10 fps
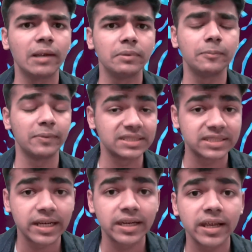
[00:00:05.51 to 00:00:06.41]
be
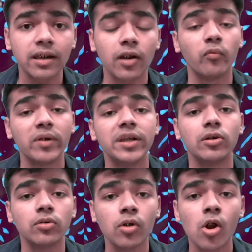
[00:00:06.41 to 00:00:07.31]
presenting a
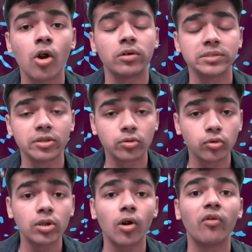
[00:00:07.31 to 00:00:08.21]
video on the
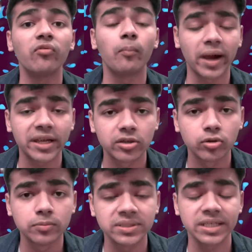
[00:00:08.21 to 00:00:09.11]
role of
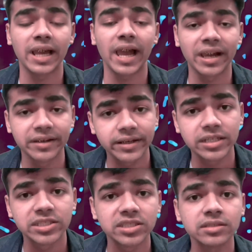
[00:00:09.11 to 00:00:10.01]
microbes in
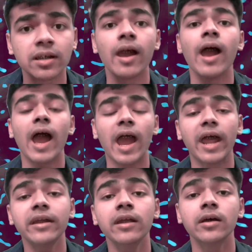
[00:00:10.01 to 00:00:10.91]
agriculture and